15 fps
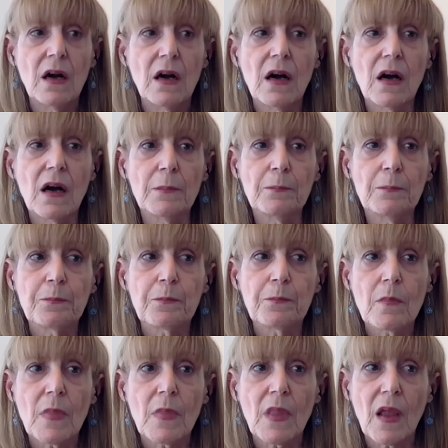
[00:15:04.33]
Um,
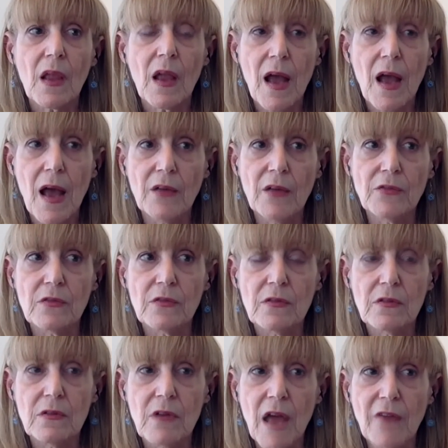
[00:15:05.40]
and
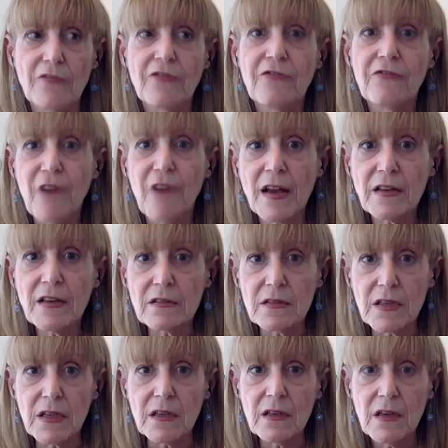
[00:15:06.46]
and
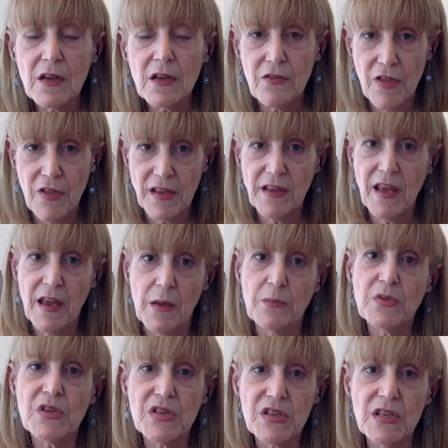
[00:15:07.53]
finally, they
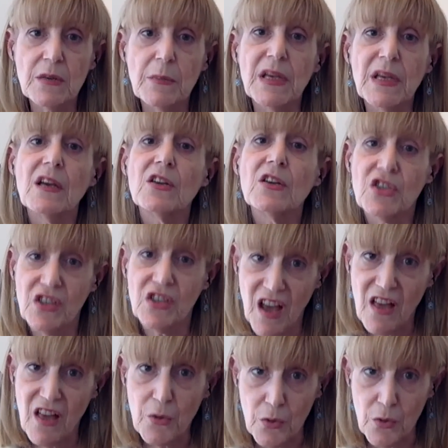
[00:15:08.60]
came to see me
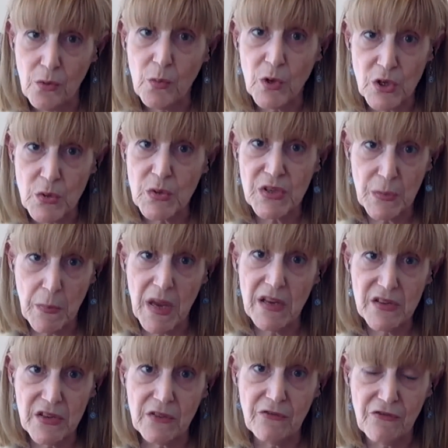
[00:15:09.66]
together, which was
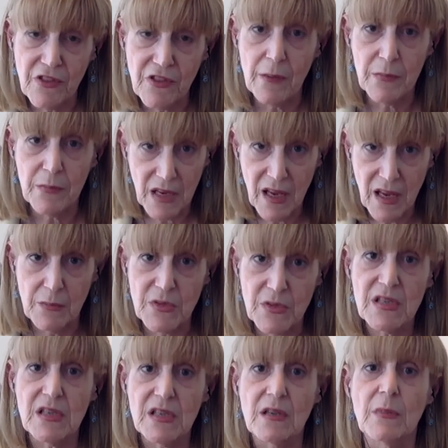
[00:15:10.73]
amazing for them. They came
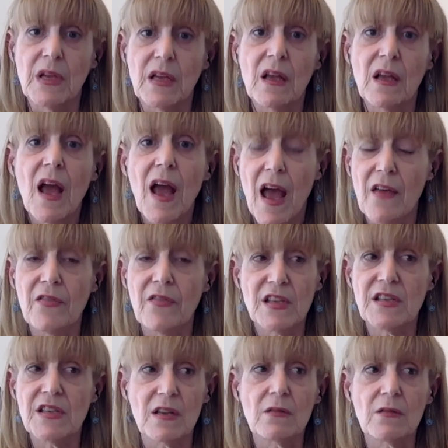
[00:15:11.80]
to see me, and
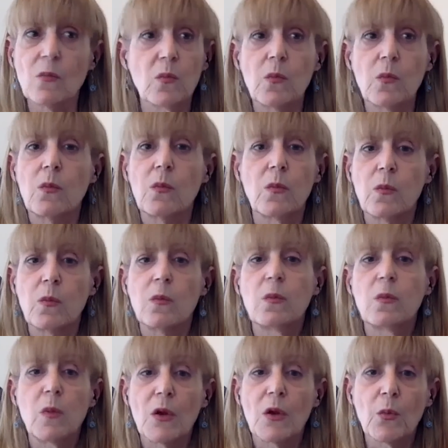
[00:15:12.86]
they said,
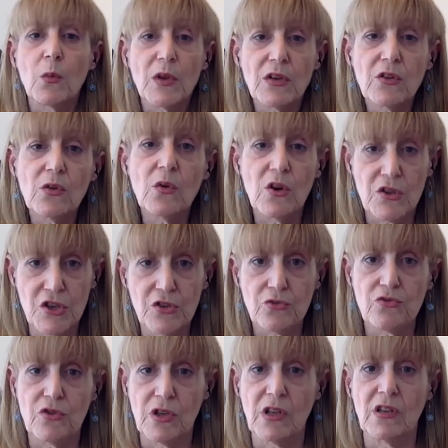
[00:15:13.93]
"What do we do? Our
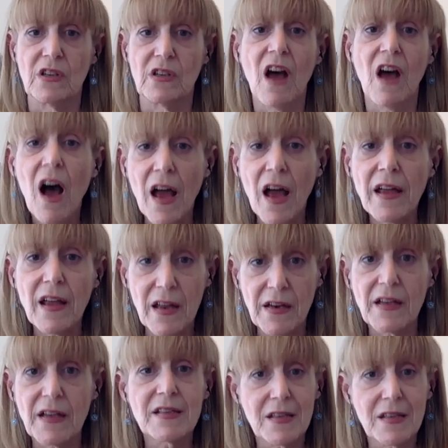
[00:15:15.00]
children are going to die."
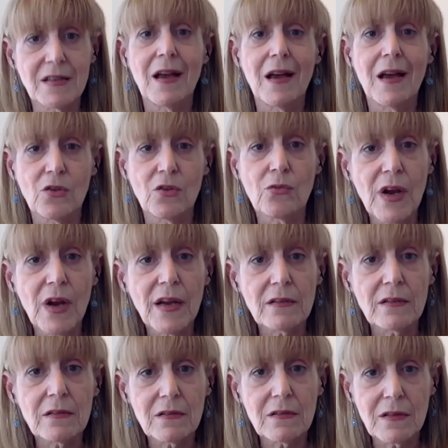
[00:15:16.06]
And I said, "Yeah, you're
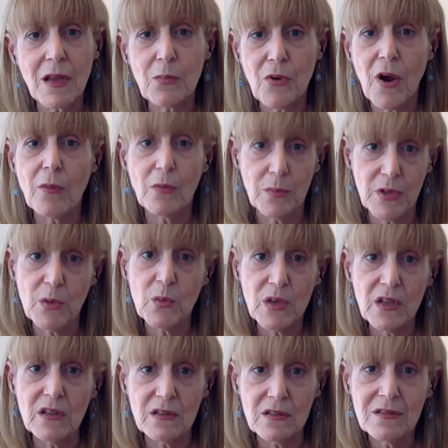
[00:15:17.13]
right. They probably
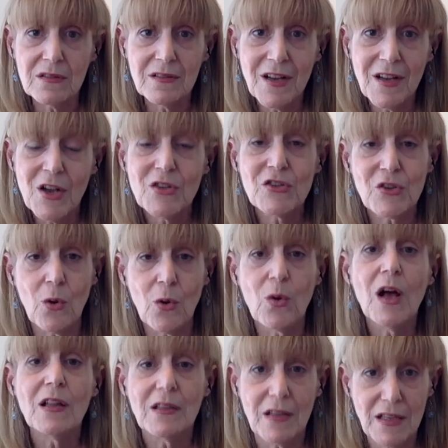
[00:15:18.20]
will.
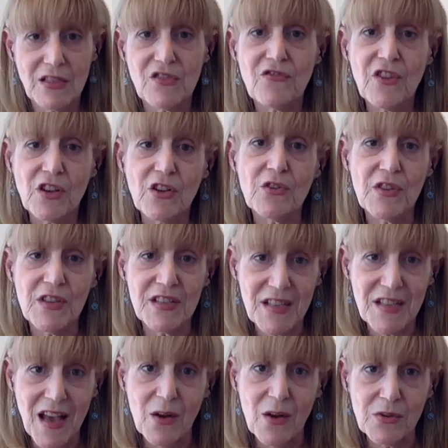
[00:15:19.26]
So let's figure
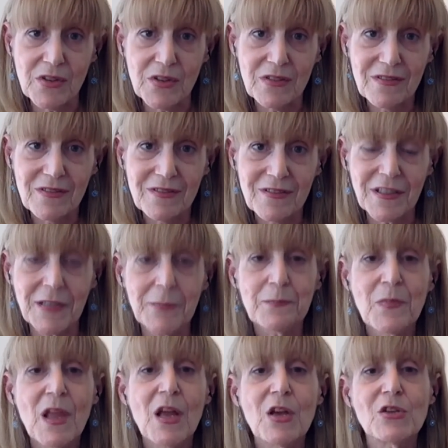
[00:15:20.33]
this out." Right?
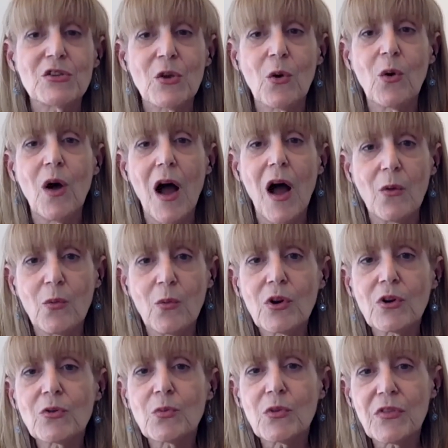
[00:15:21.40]
So I
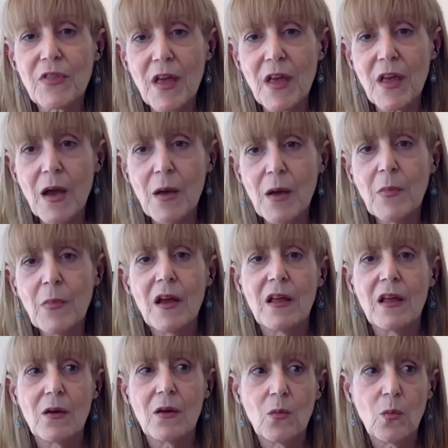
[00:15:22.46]
worked with them.
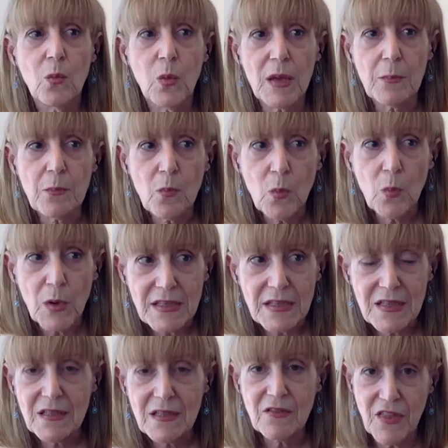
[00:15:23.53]
They
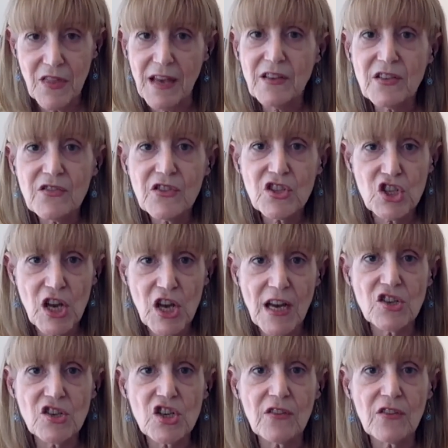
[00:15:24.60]
did the
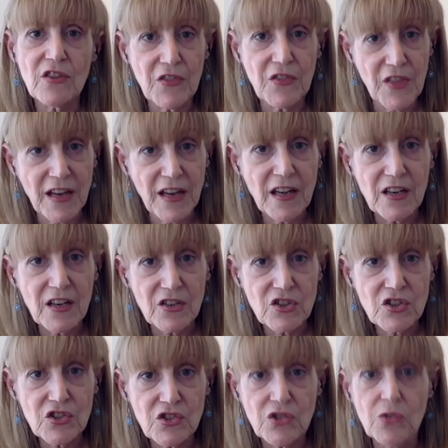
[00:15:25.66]
changing that they needed
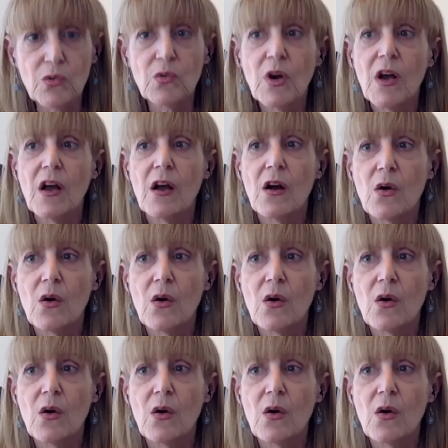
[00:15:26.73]
to do.